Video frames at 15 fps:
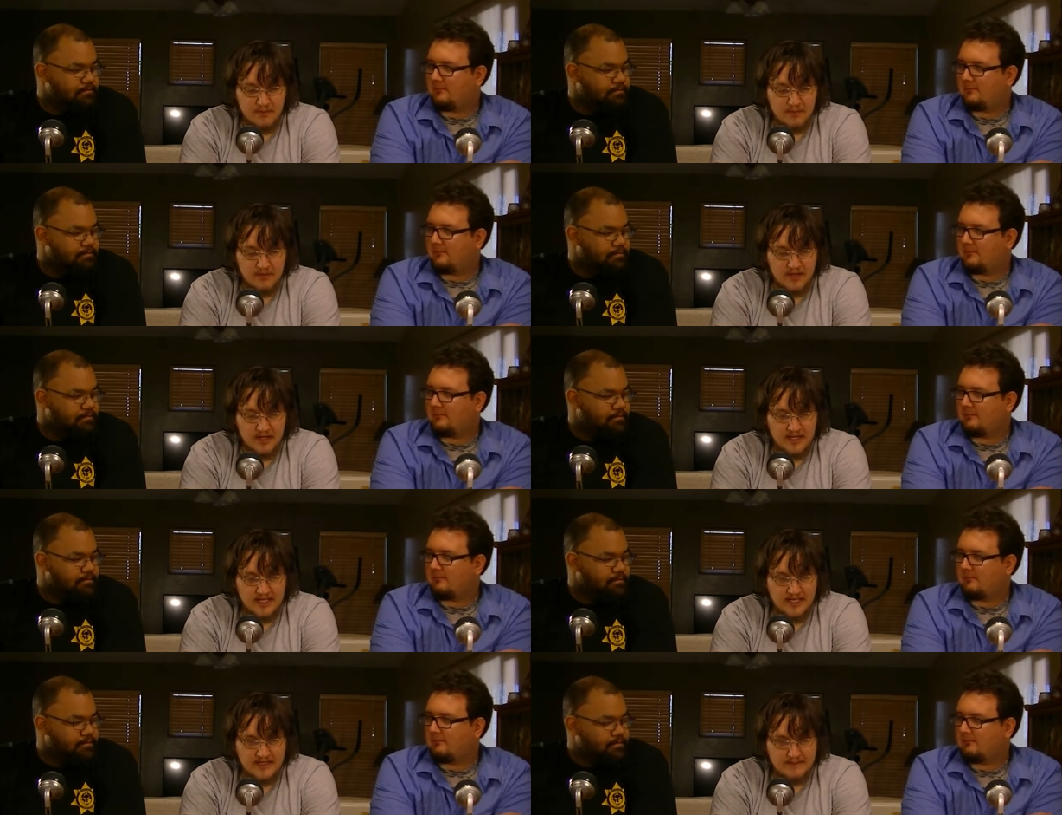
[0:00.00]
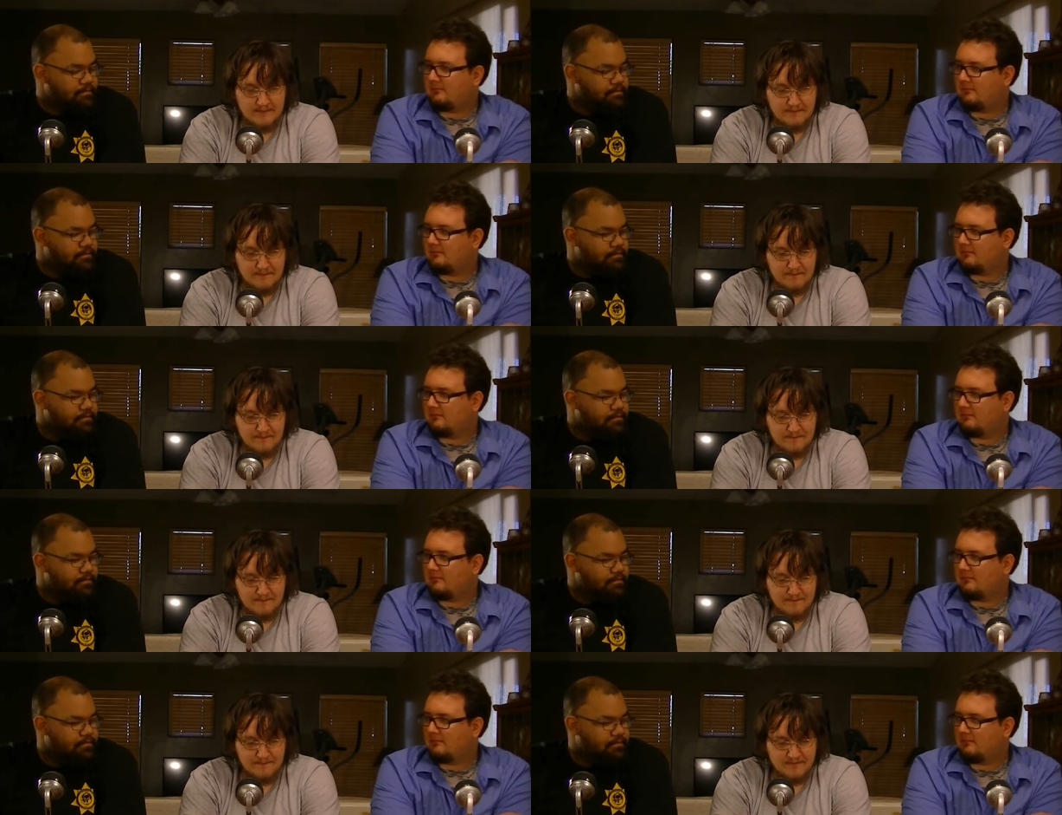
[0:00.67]
Speaker 1: but,
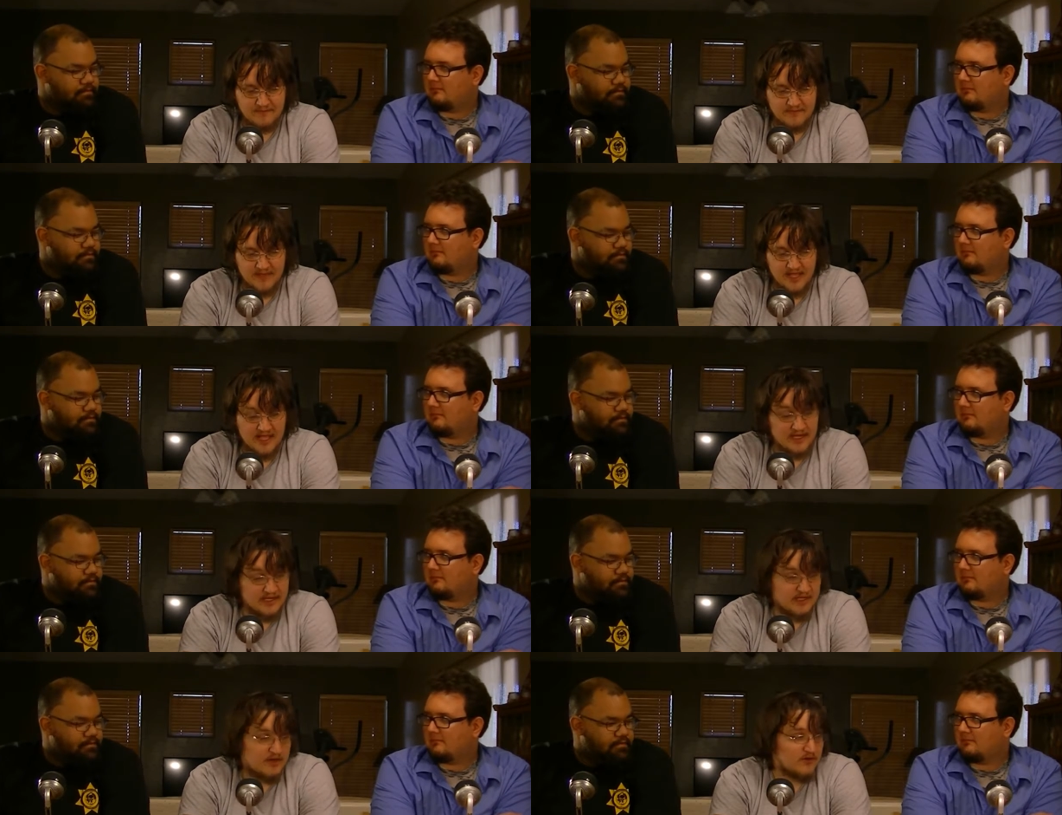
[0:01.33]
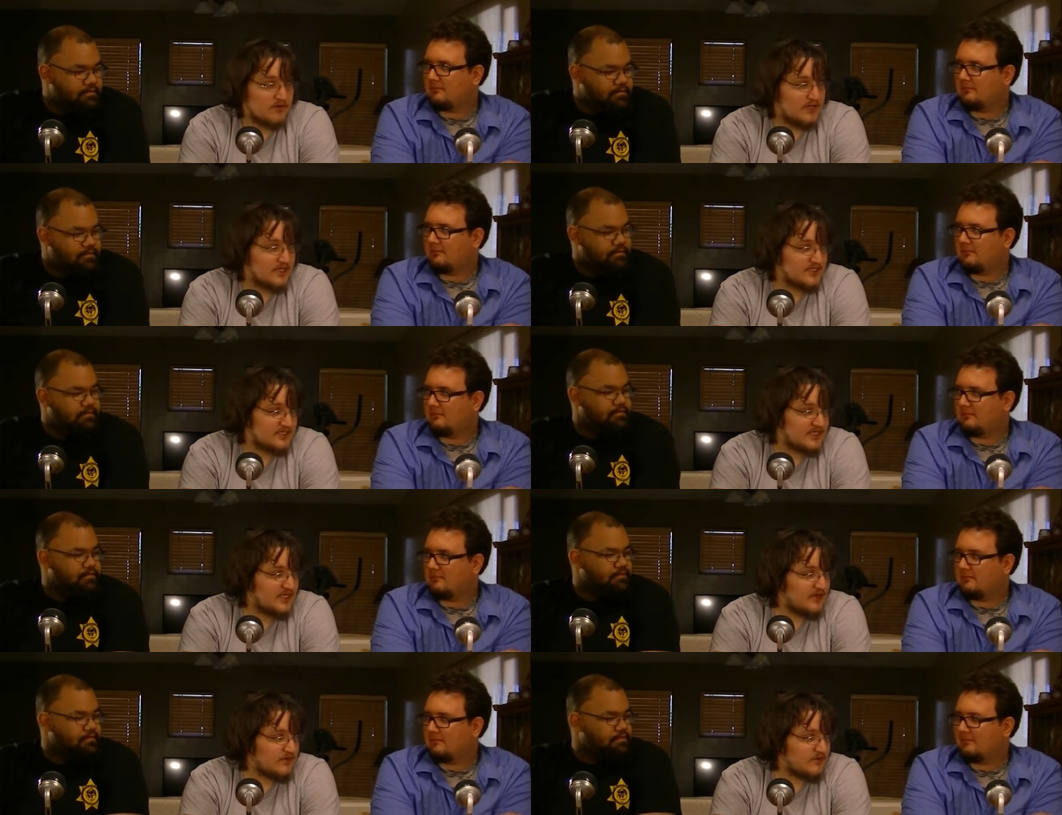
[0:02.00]
and gets
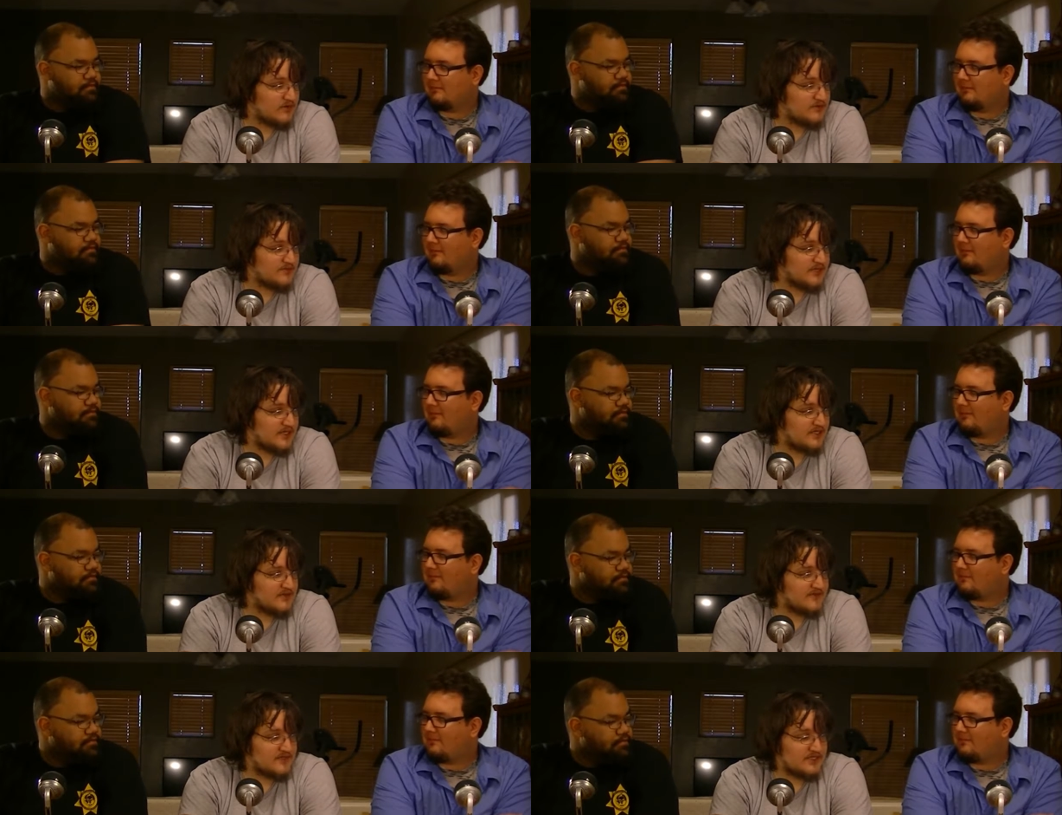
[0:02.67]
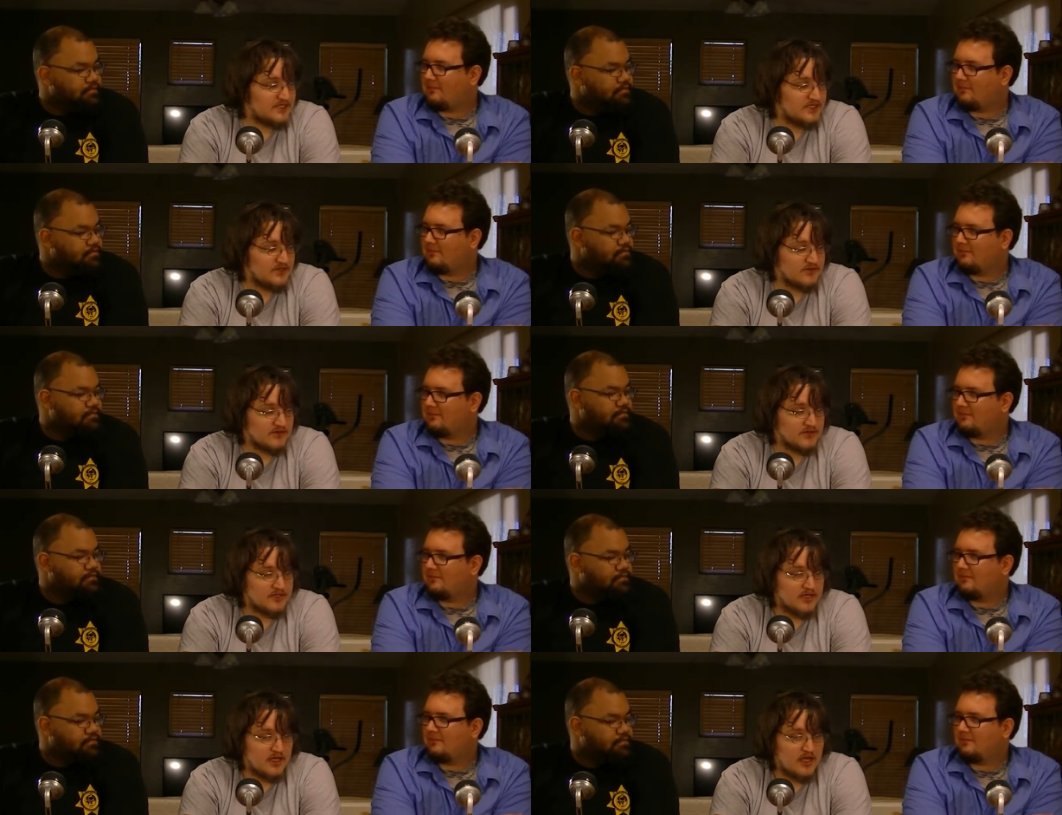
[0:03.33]
sequels because of its children.
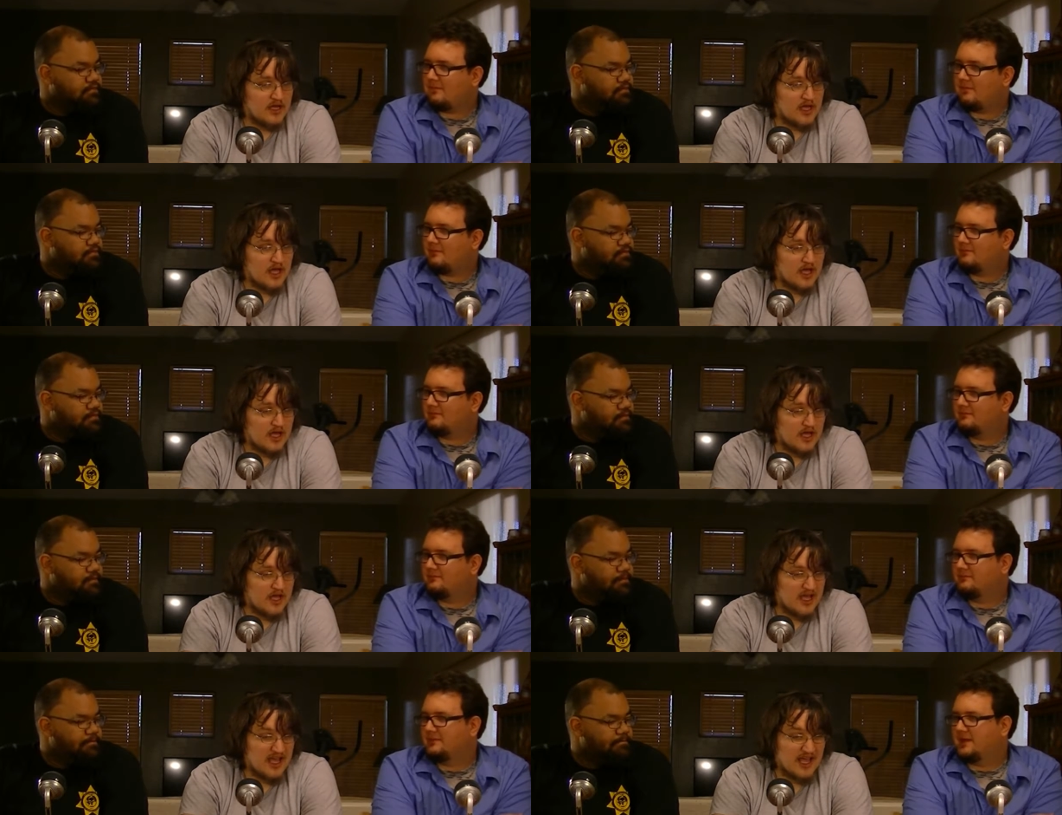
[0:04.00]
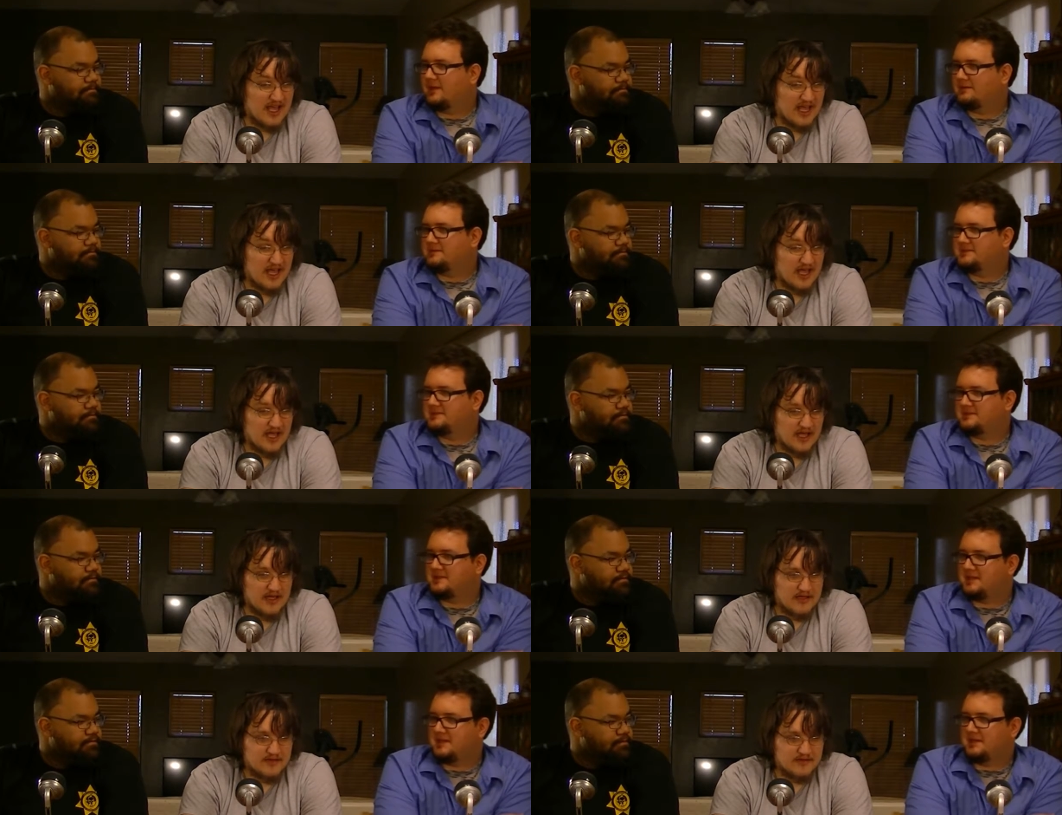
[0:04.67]
Yeah,
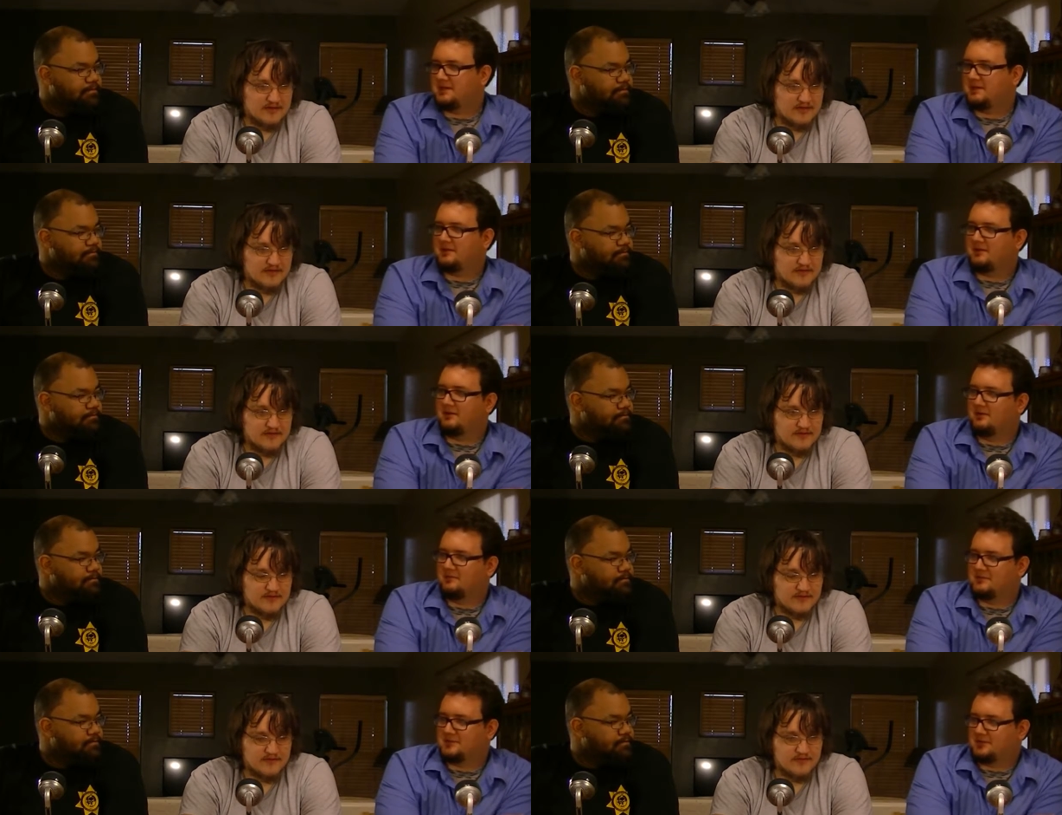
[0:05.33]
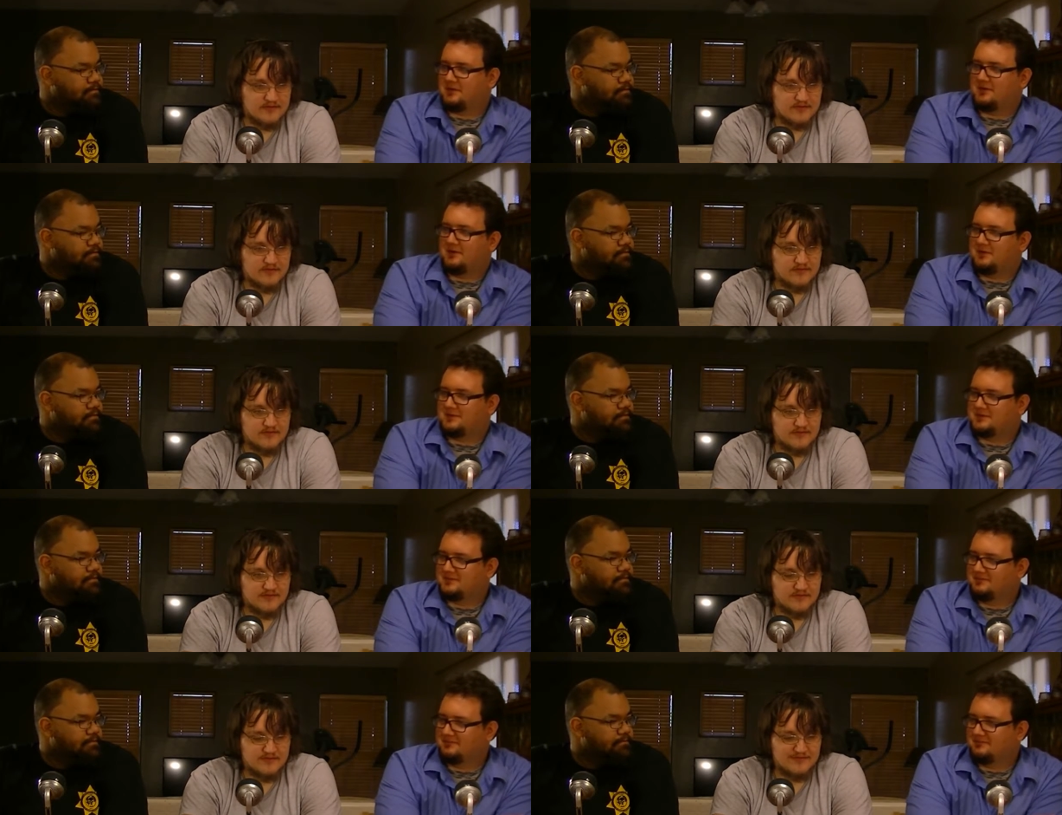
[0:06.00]
Speaker 2: seed of
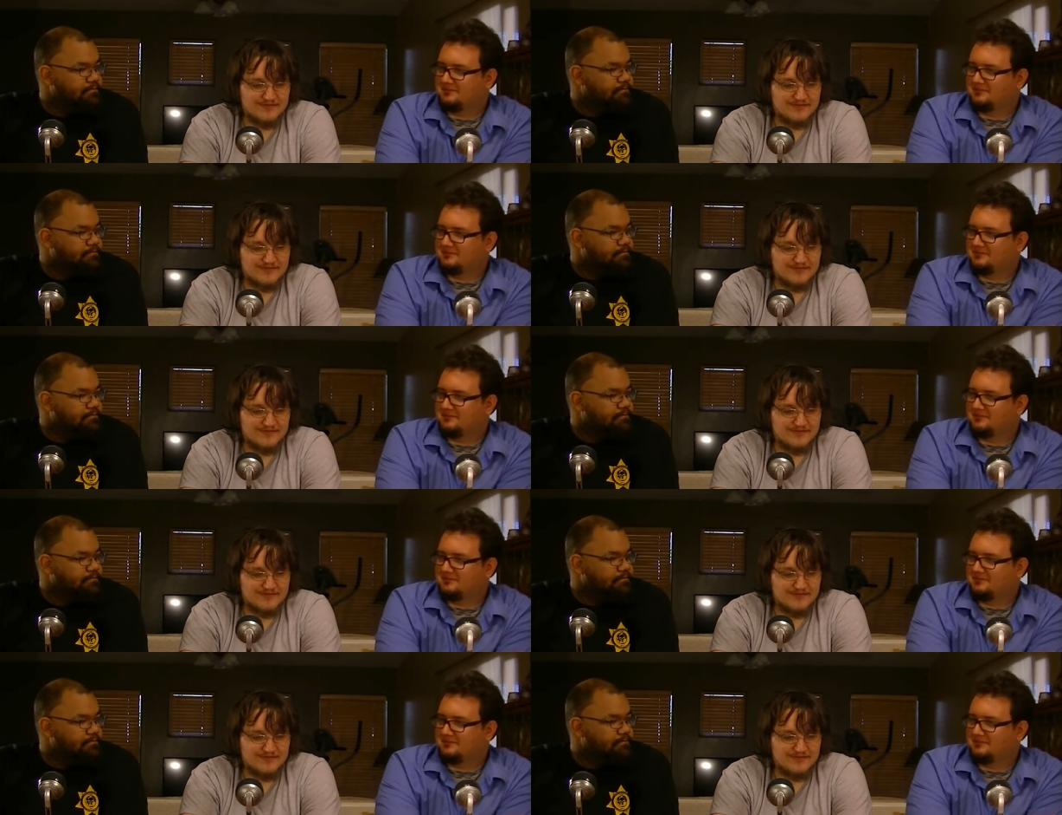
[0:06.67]
Jaws.